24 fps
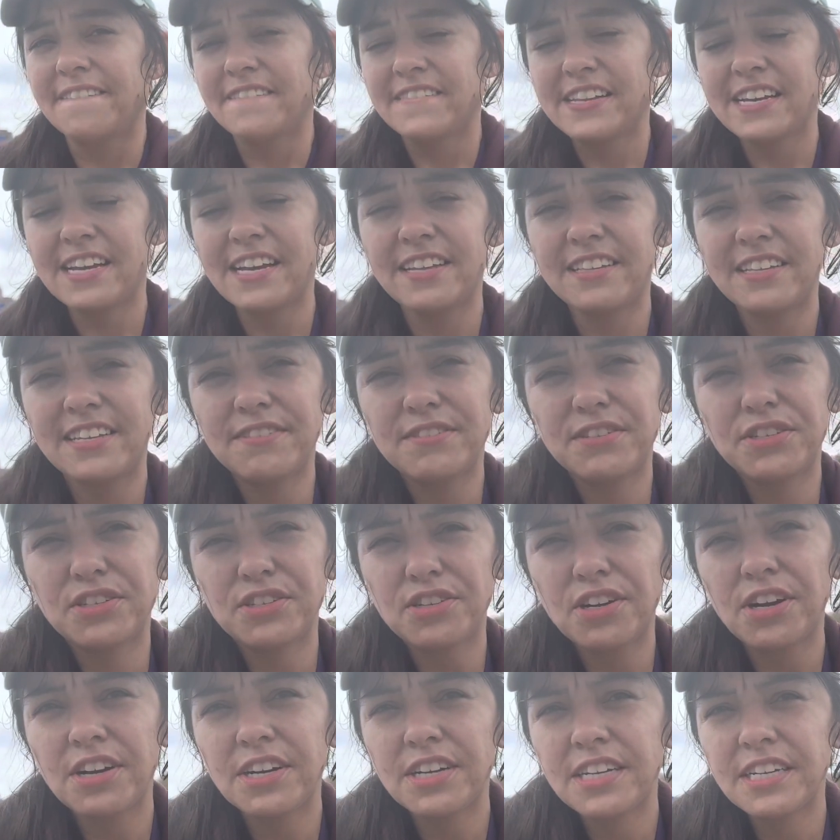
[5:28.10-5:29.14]
Yeah, they've
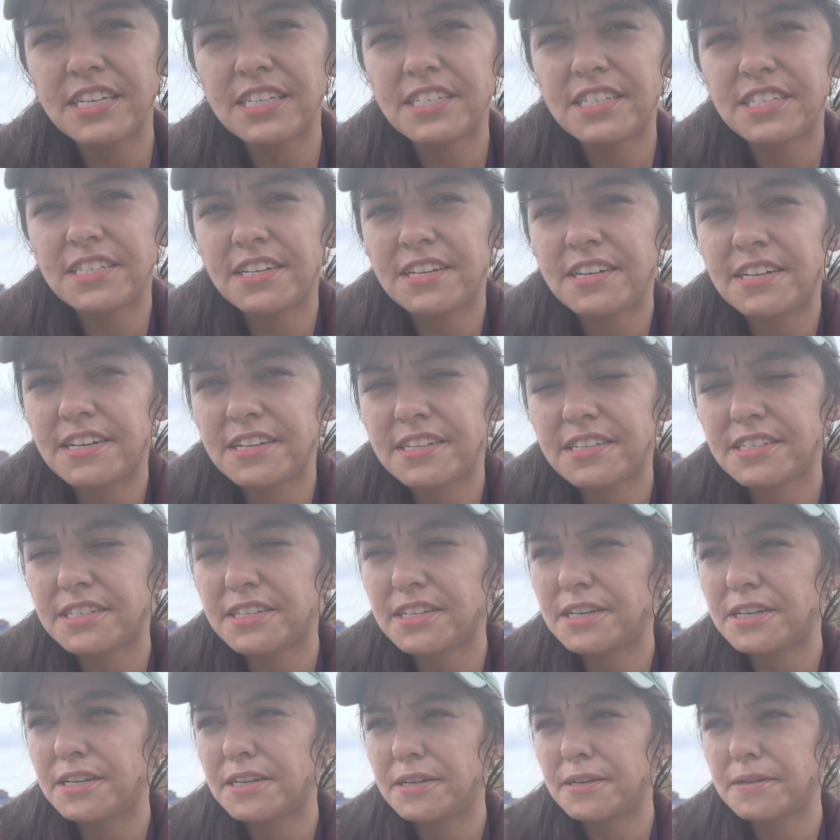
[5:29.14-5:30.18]
started
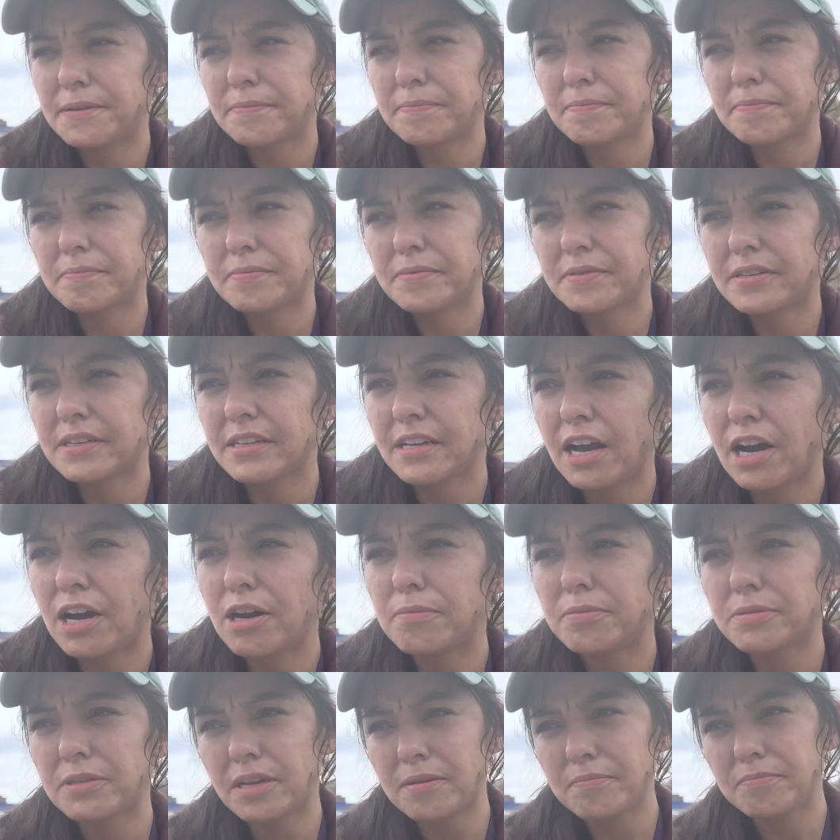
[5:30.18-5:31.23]
to
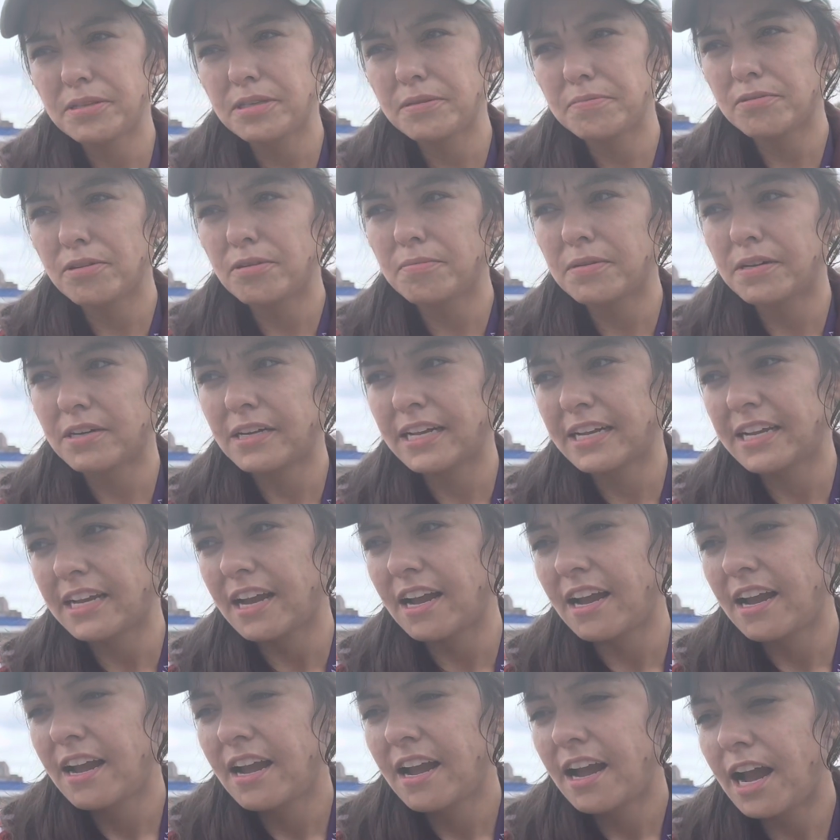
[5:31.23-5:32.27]
help some people, but like,
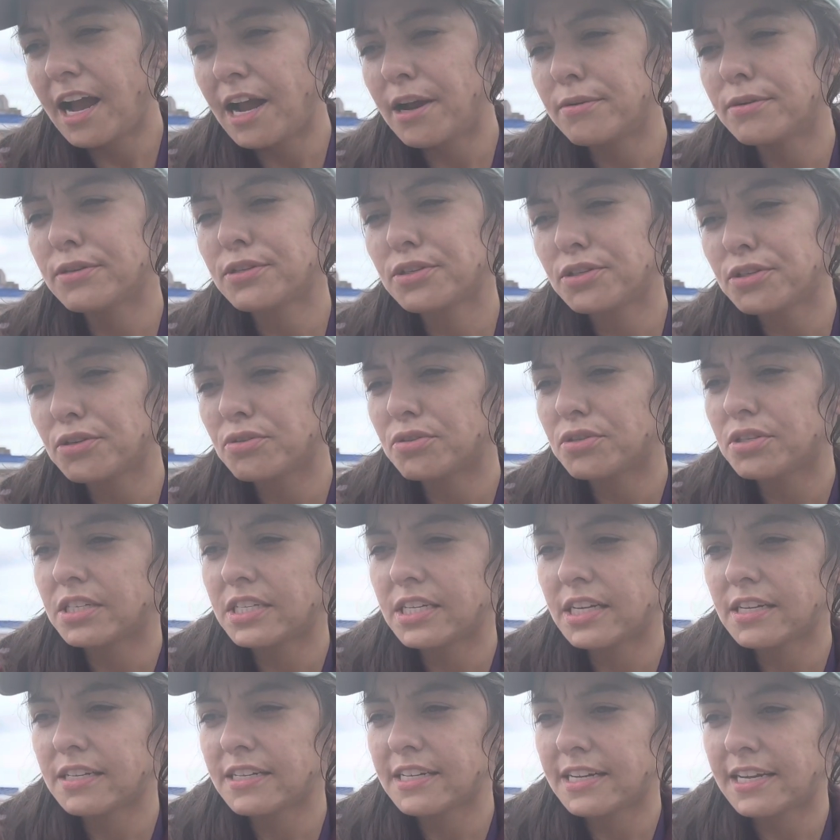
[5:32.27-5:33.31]
I was so
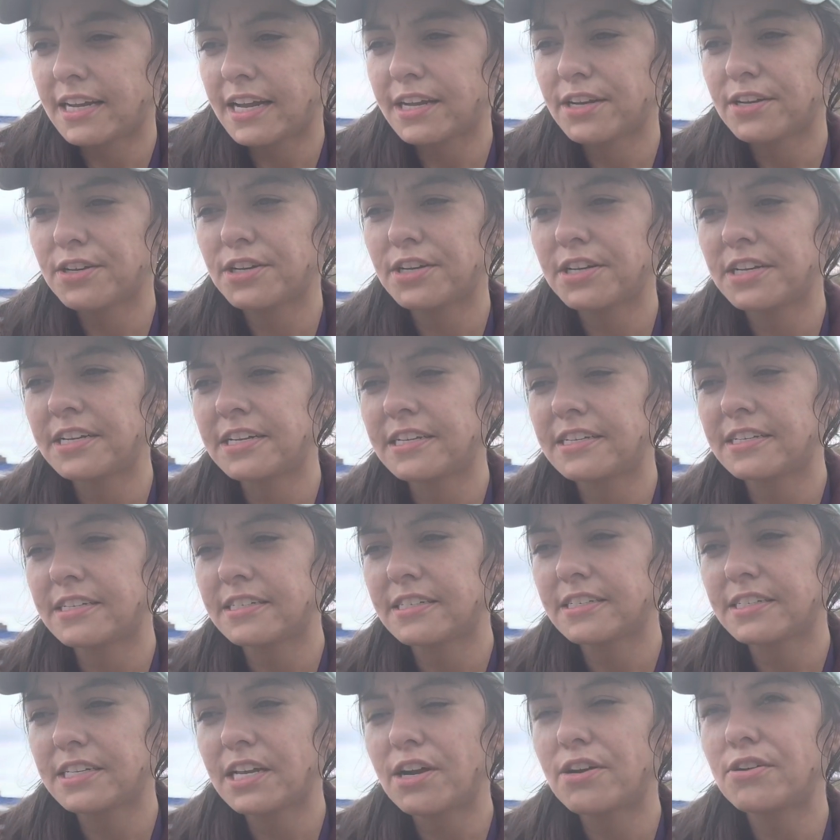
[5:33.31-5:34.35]
sick that I couldn't
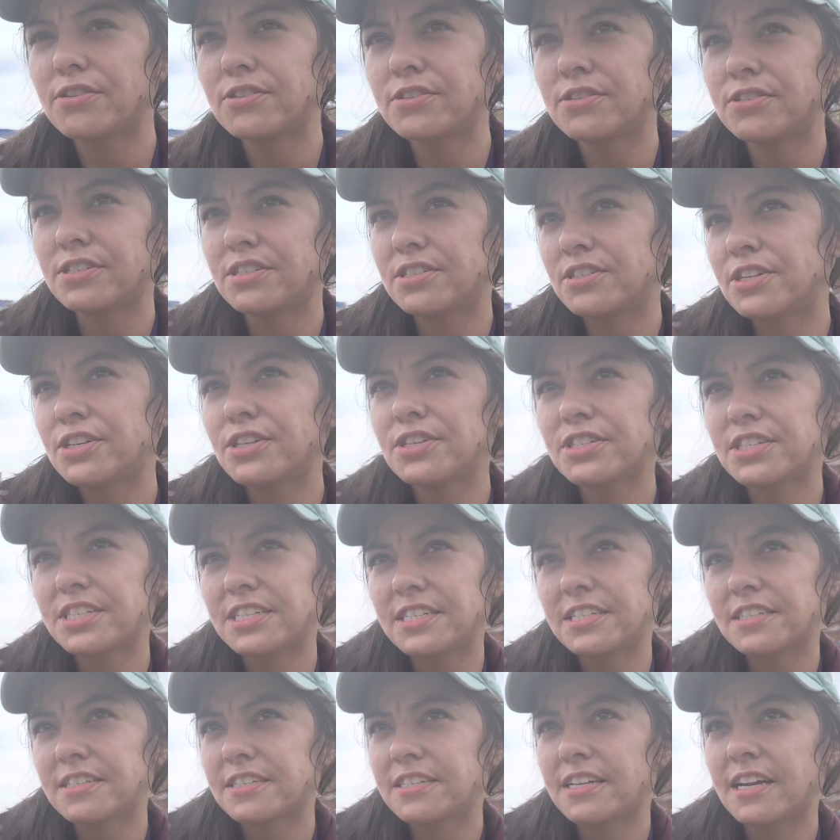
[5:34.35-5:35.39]
tell the
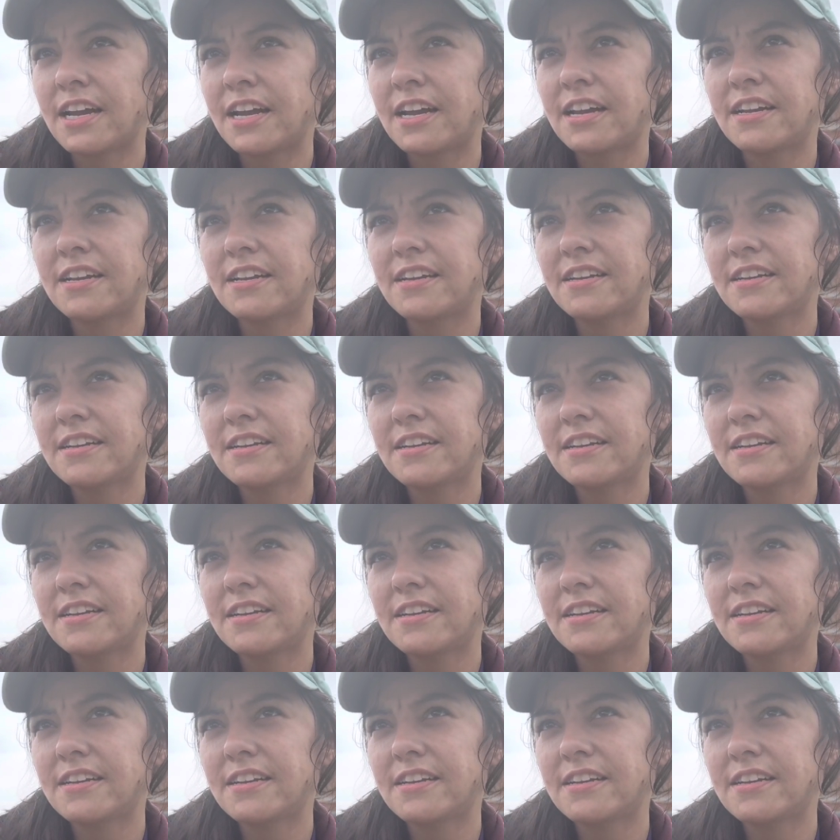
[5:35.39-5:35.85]
nurses that